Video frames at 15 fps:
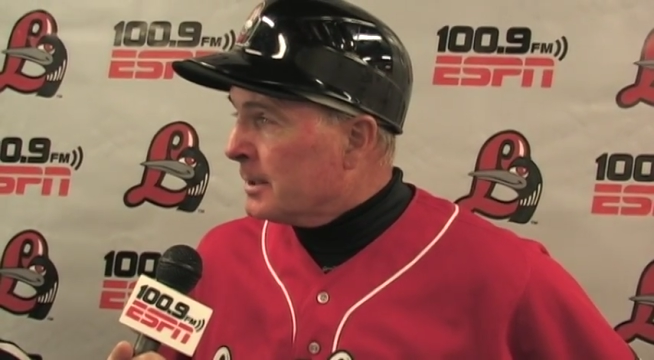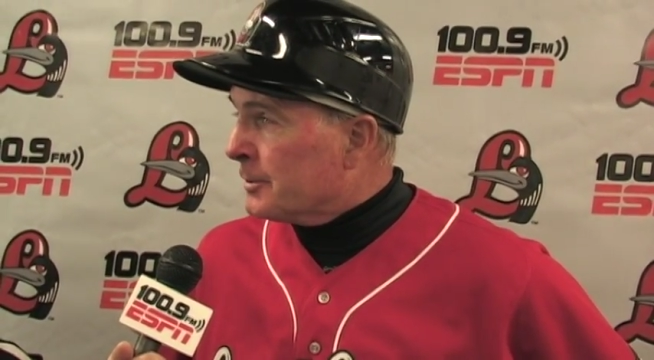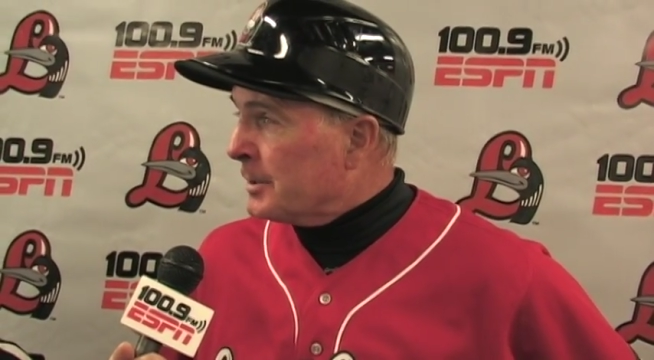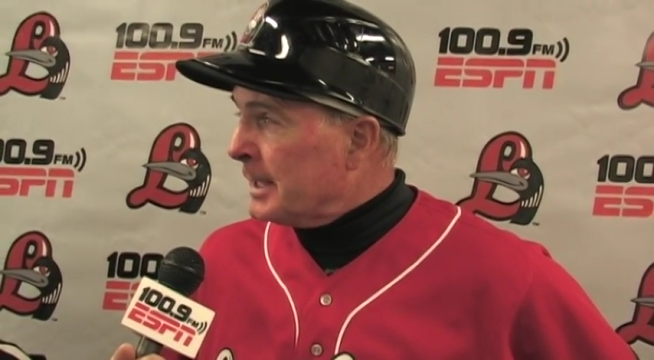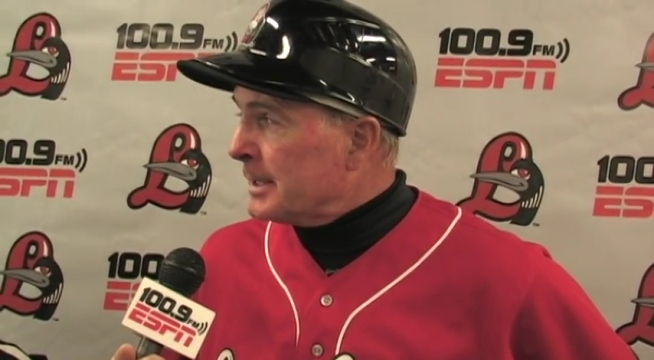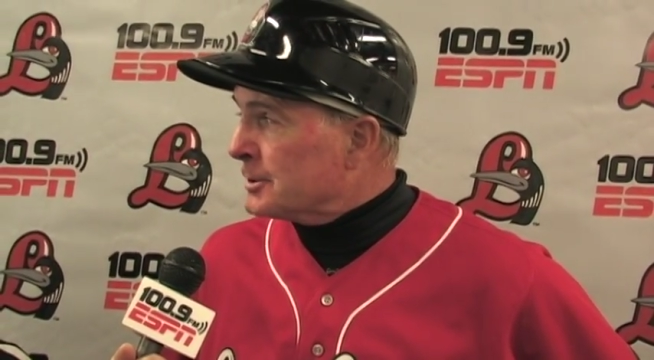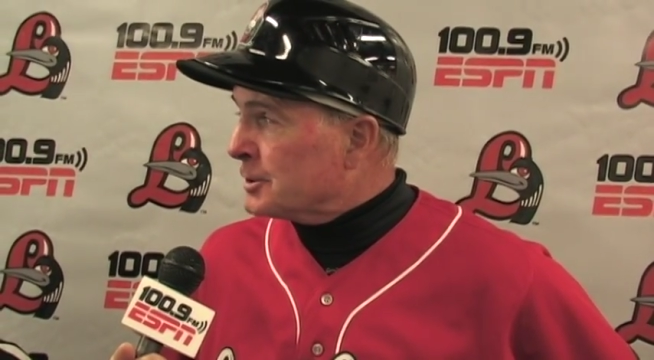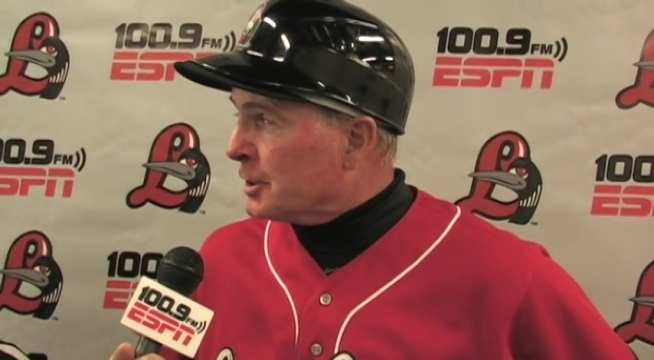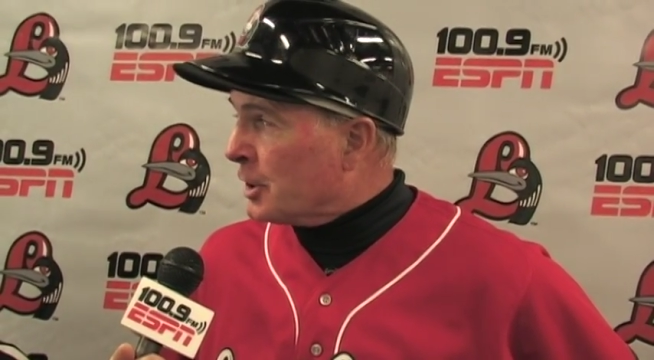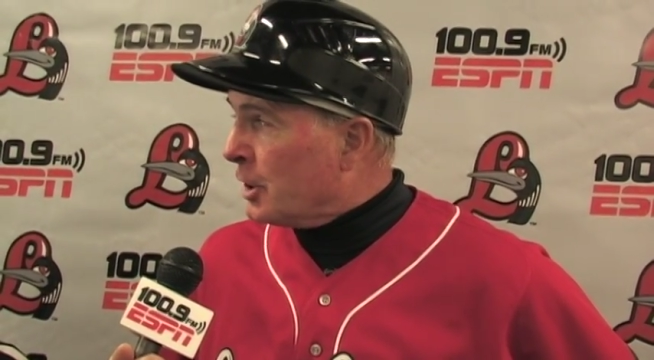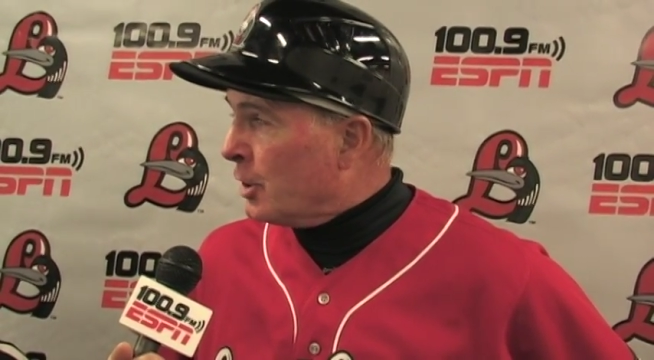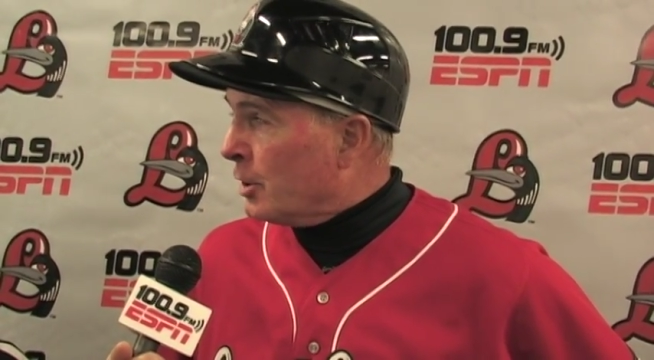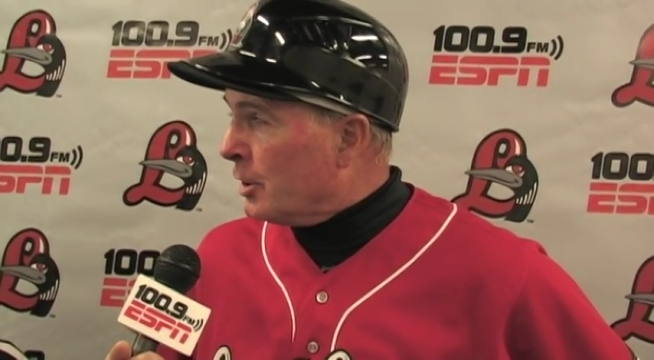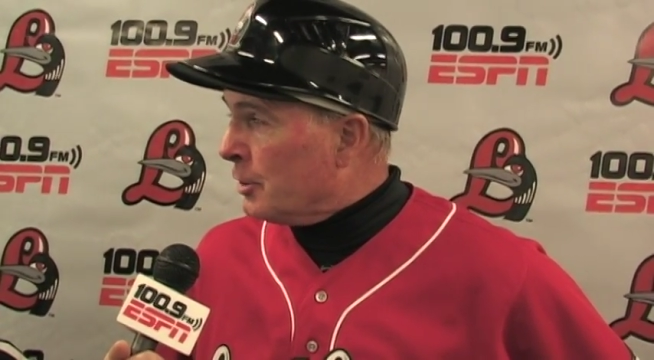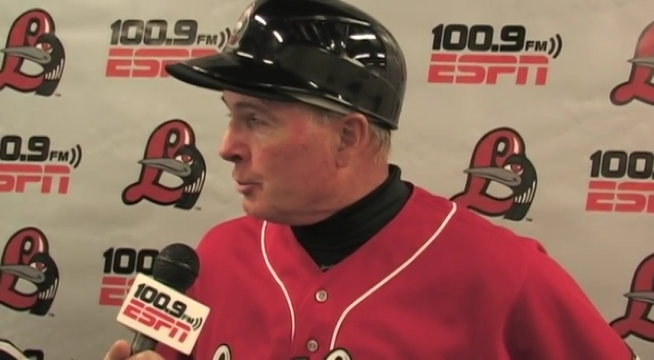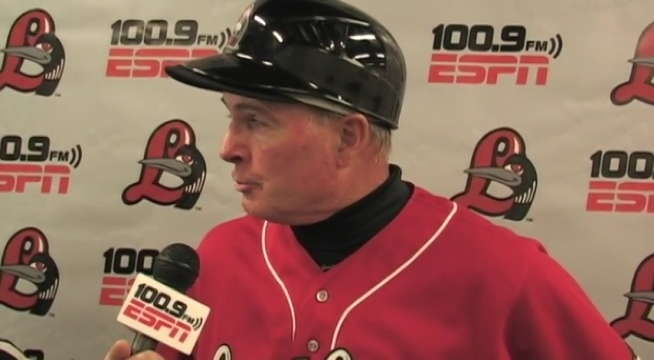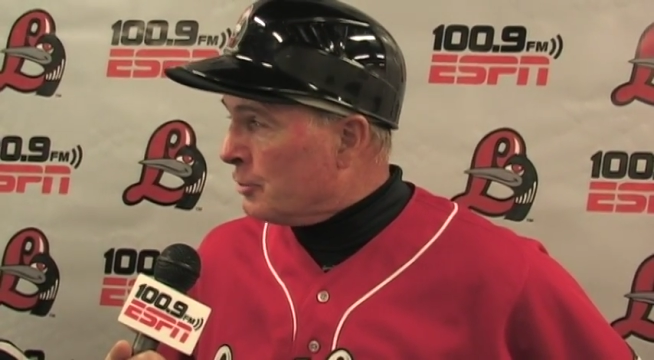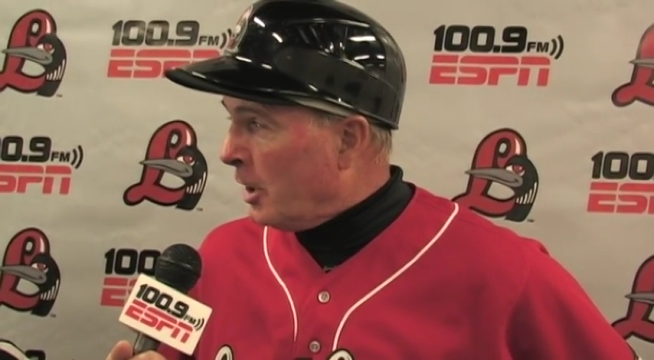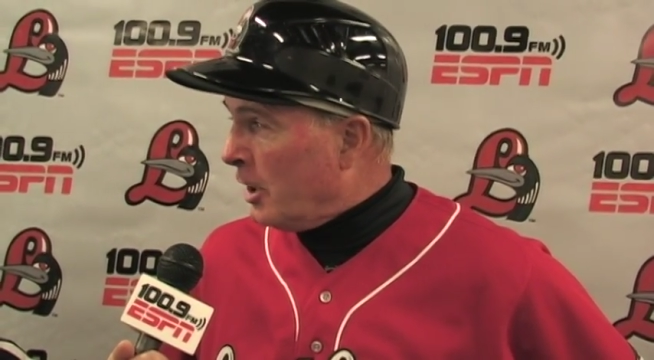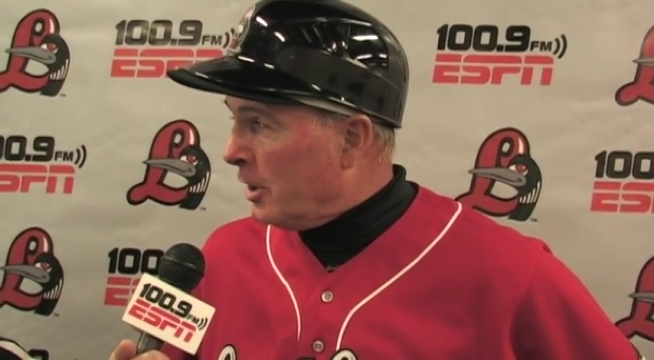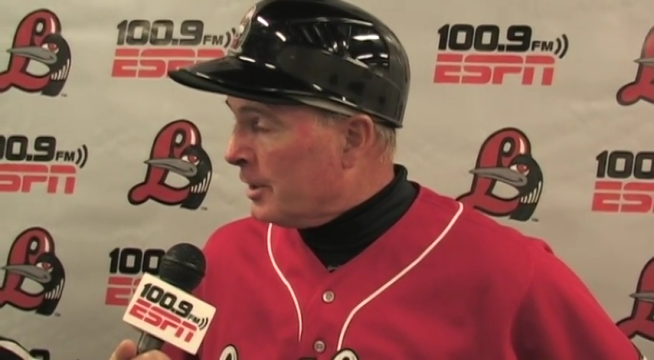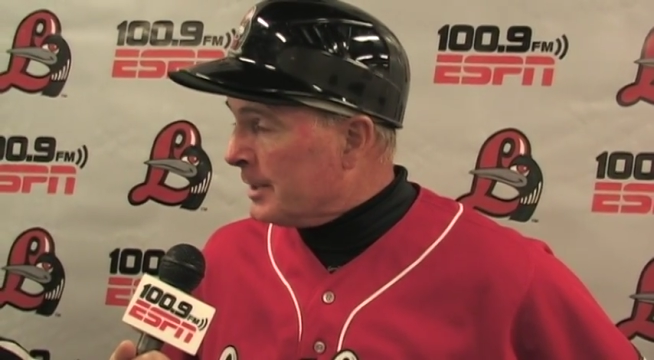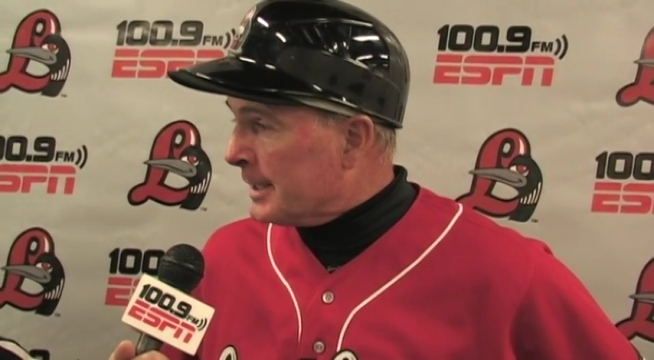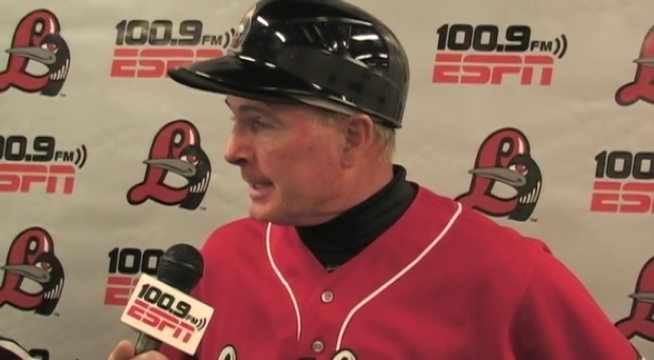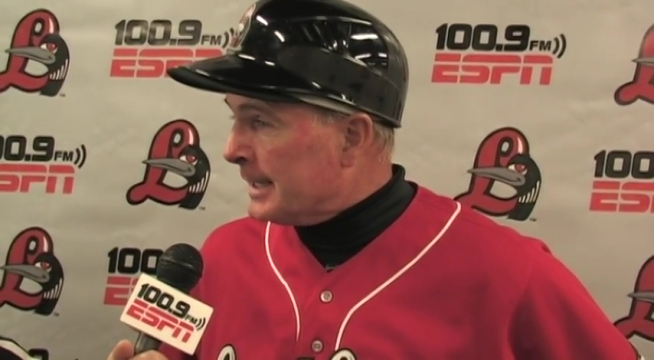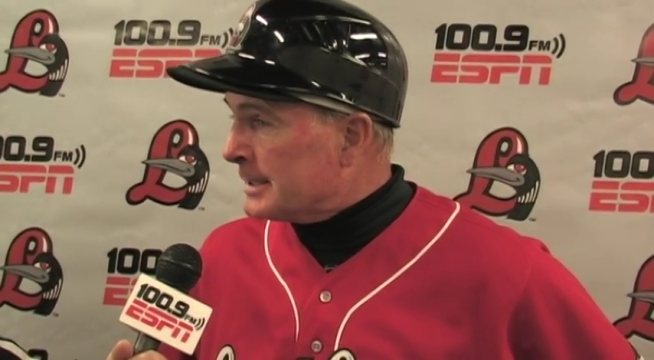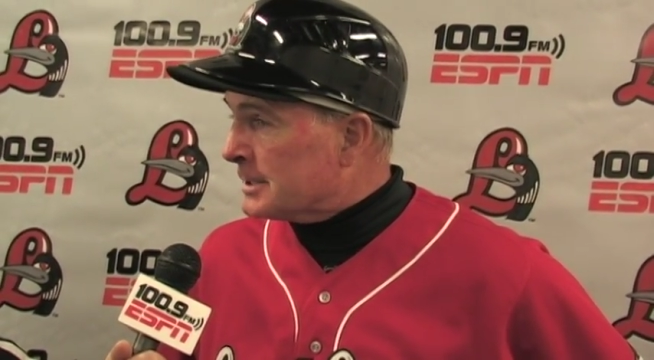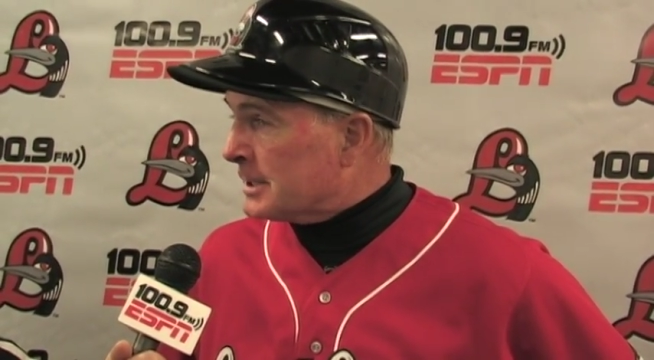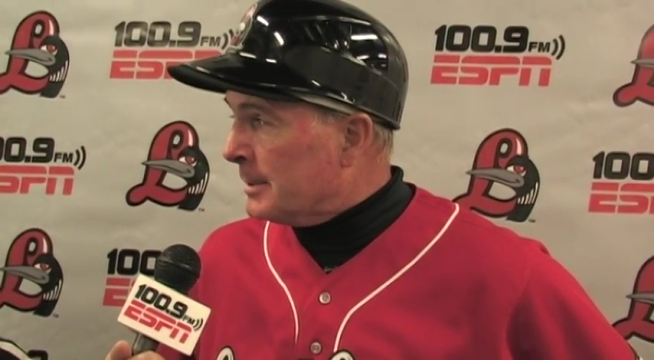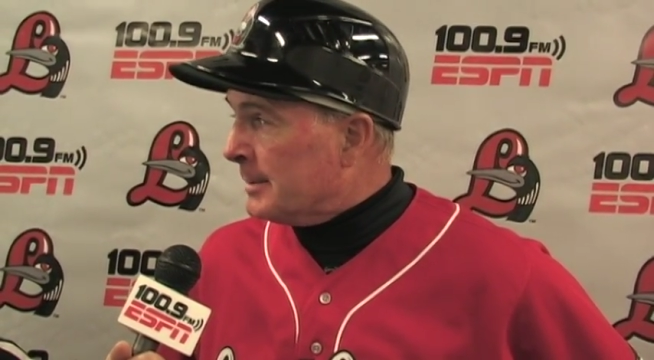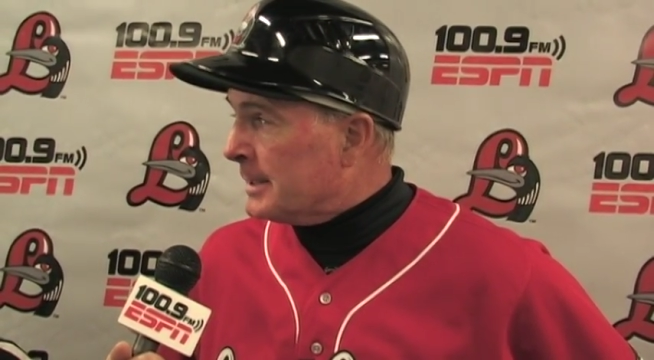things that go wrong against him,